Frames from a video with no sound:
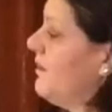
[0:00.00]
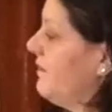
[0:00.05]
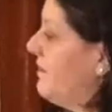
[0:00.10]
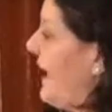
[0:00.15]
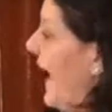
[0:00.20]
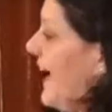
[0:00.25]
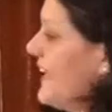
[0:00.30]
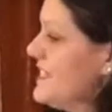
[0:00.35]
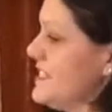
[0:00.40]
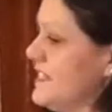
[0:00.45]

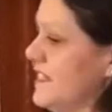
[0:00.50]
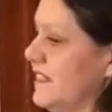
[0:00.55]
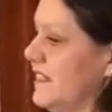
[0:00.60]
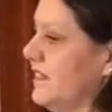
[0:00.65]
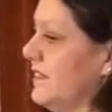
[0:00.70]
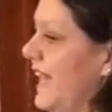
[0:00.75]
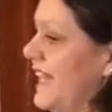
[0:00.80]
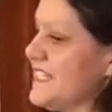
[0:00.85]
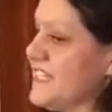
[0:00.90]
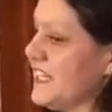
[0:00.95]
That's
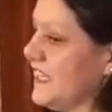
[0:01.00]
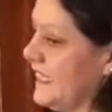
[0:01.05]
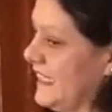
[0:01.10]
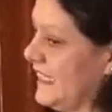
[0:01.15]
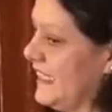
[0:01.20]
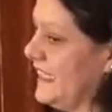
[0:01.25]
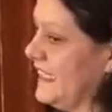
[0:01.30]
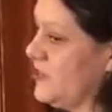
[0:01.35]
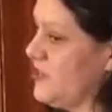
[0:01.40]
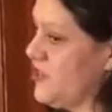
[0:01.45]
a
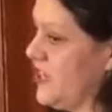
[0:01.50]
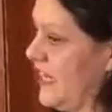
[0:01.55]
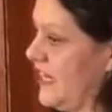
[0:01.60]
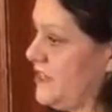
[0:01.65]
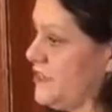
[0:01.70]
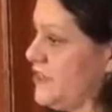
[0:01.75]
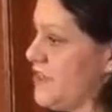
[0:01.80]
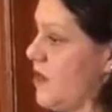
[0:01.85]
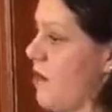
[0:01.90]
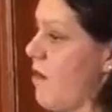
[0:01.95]
clean
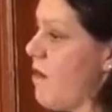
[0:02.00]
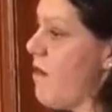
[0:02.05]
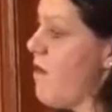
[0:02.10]
exchange.